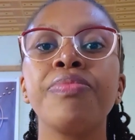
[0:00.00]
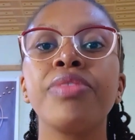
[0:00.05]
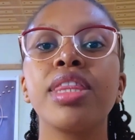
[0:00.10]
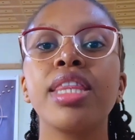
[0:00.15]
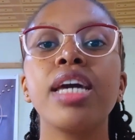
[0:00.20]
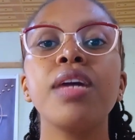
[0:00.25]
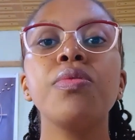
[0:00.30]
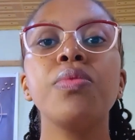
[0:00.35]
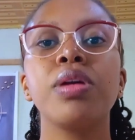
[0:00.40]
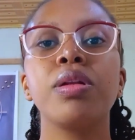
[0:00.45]

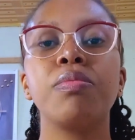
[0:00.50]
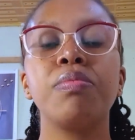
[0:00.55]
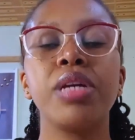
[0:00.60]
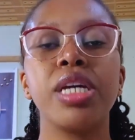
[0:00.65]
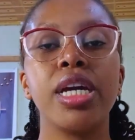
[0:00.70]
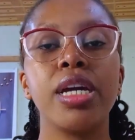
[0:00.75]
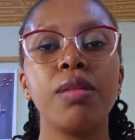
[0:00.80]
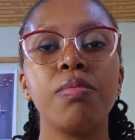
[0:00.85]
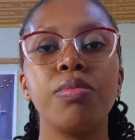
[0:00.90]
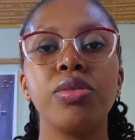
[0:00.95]
they will
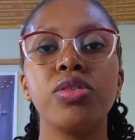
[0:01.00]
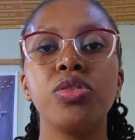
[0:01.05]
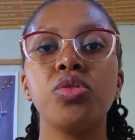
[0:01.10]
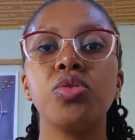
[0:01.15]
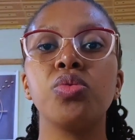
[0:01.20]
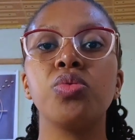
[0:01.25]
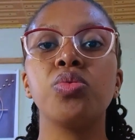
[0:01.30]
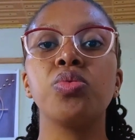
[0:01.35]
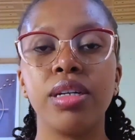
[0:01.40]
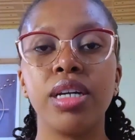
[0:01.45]
be able
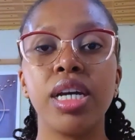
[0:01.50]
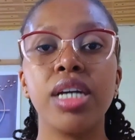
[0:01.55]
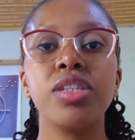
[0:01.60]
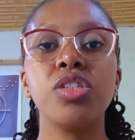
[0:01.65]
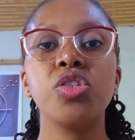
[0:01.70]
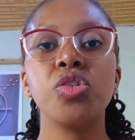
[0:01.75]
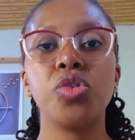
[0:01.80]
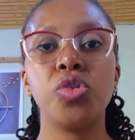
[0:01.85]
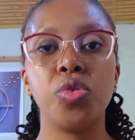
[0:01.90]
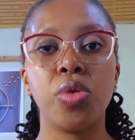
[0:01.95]
to
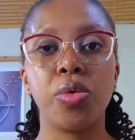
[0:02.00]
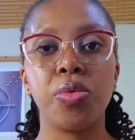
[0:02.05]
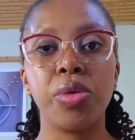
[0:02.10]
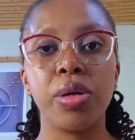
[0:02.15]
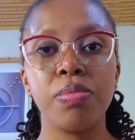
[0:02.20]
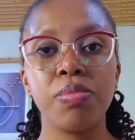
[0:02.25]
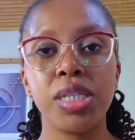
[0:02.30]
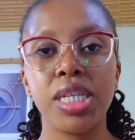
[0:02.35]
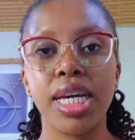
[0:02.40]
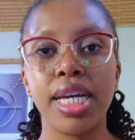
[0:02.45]
get your
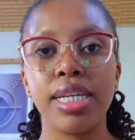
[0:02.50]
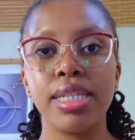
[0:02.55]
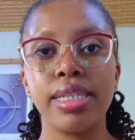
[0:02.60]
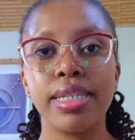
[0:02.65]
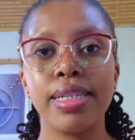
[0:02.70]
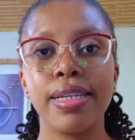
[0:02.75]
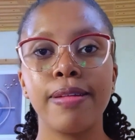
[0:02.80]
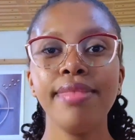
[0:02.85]
website.